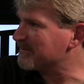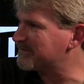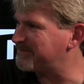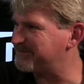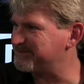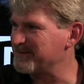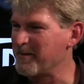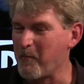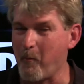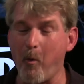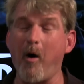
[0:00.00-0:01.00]

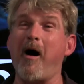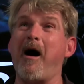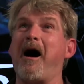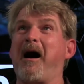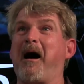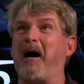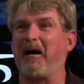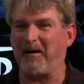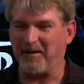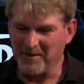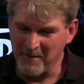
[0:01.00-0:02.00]

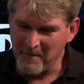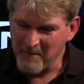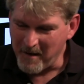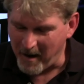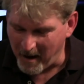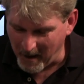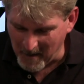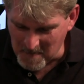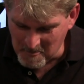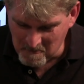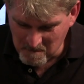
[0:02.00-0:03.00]
yeah, there you go. Yeah.
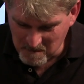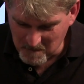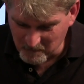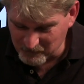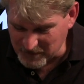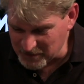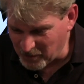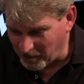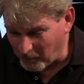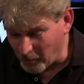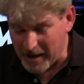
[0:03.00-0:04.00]
Um, you
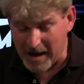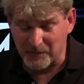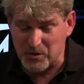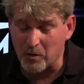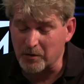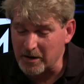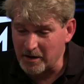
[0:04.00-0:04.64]
know, I'm only half joking,